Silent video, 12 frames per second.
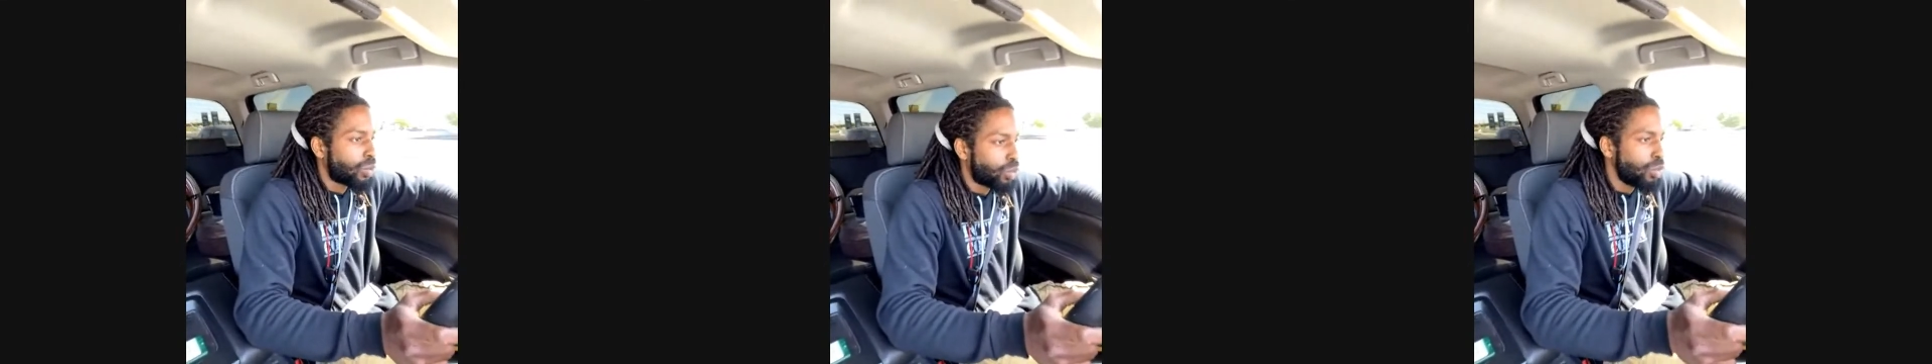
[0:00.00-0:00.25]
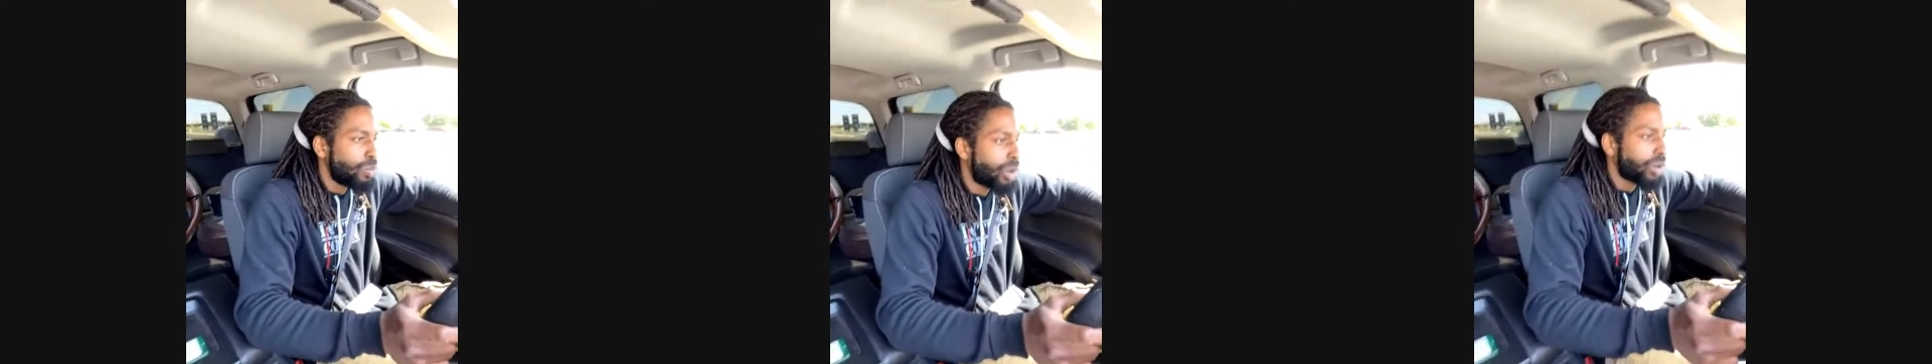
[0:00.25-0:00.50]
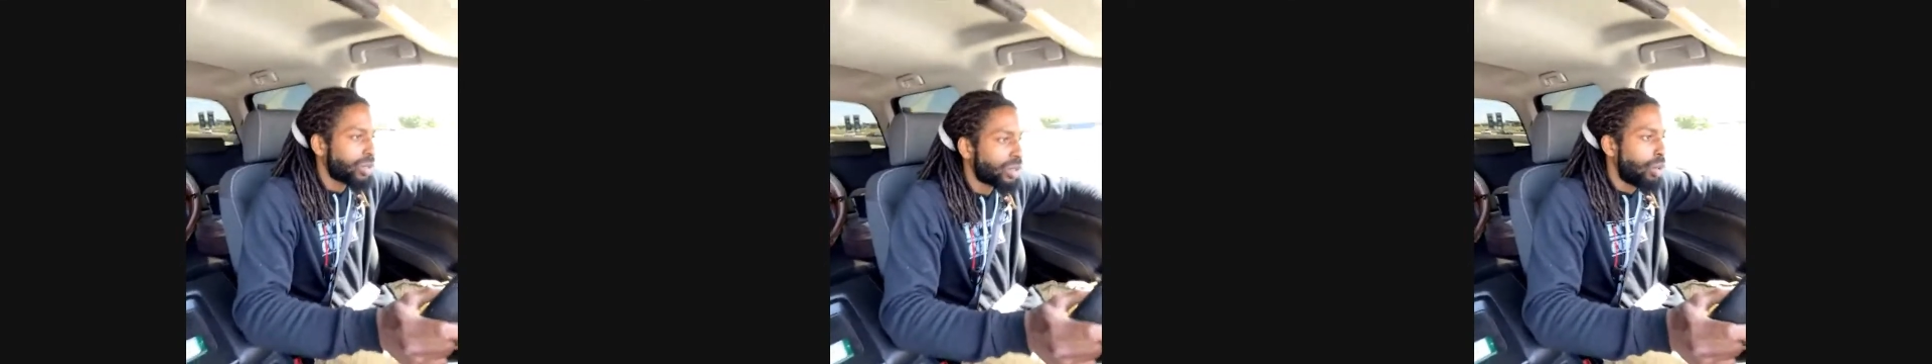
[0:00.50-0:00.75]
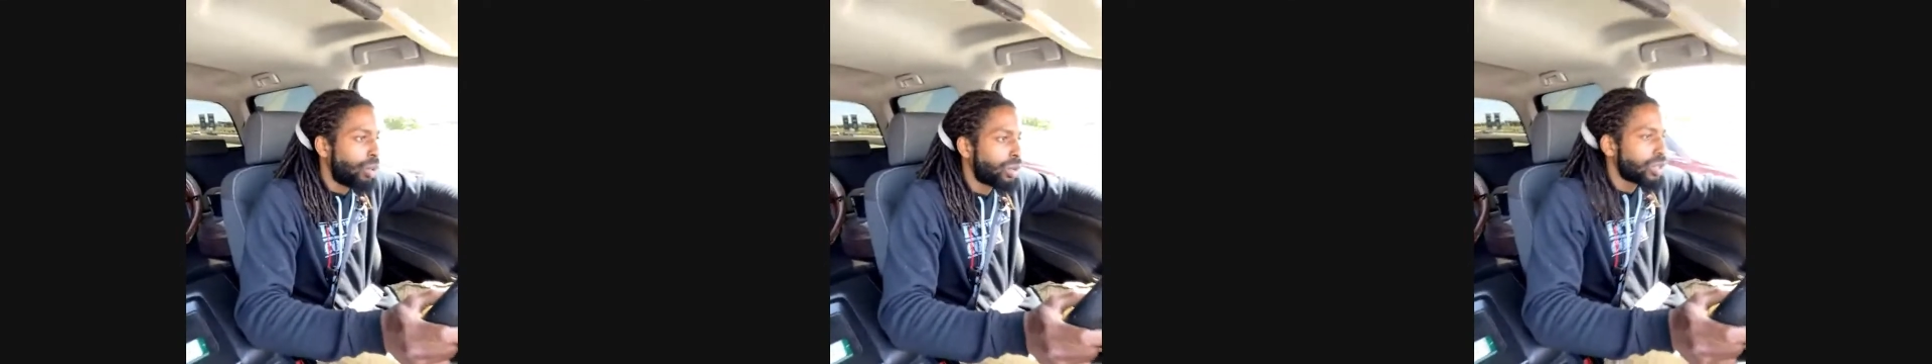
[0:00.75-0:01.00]
root part of the
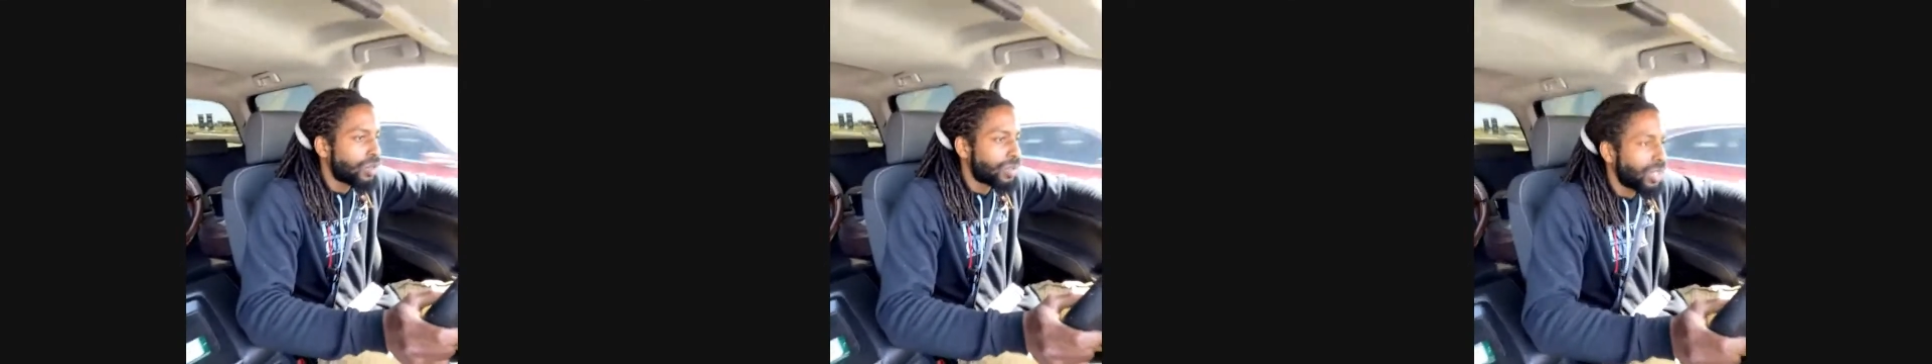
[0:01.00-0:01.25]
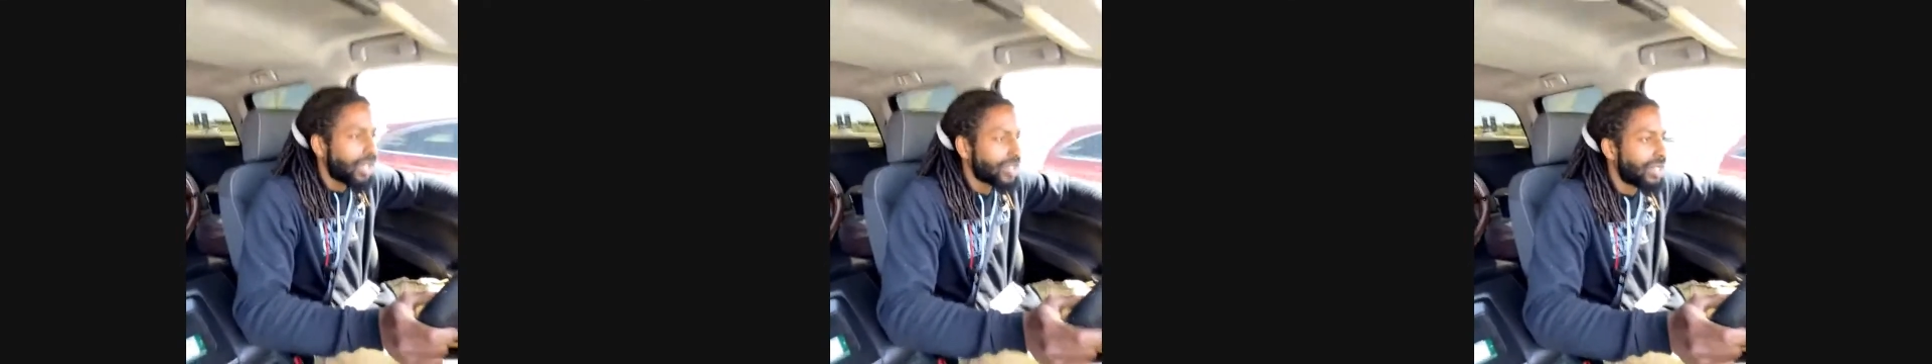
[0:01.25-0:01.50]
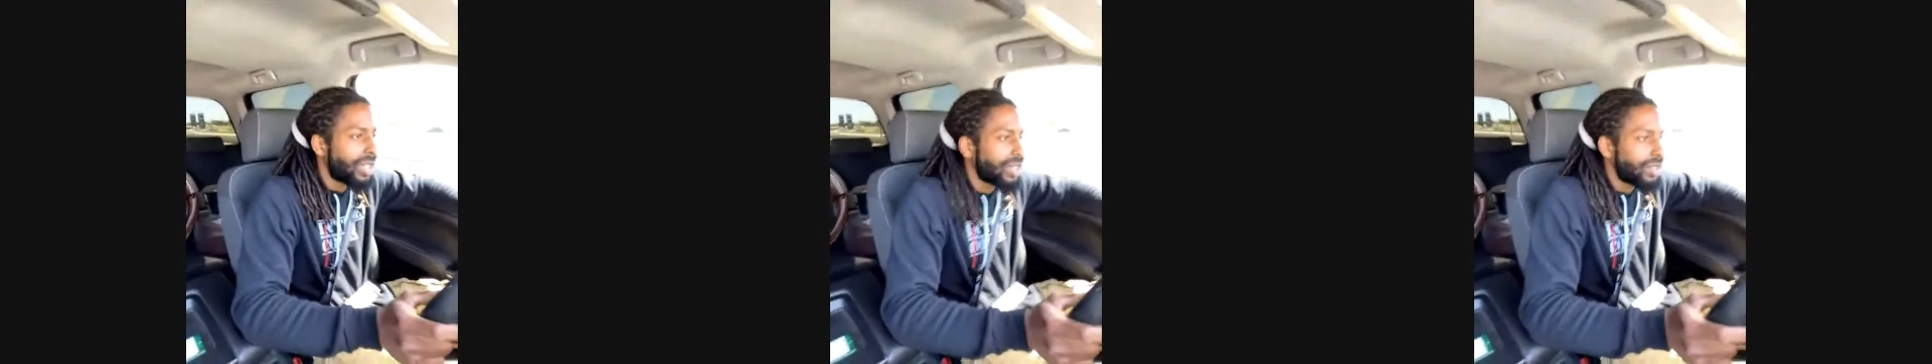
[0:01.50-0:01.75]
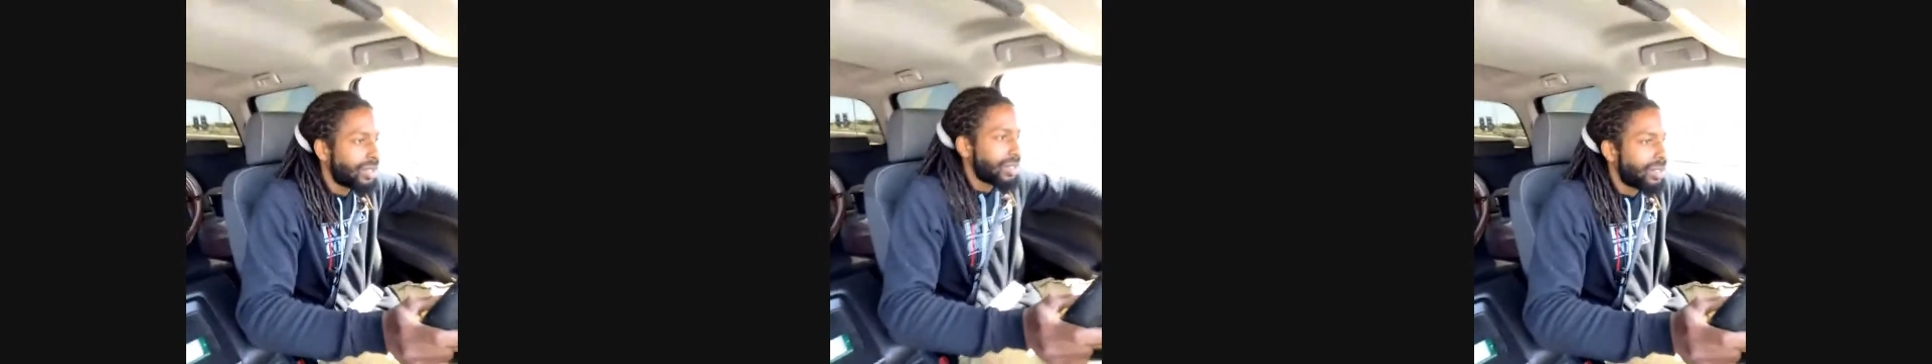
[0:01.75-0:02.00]
corn or something like that.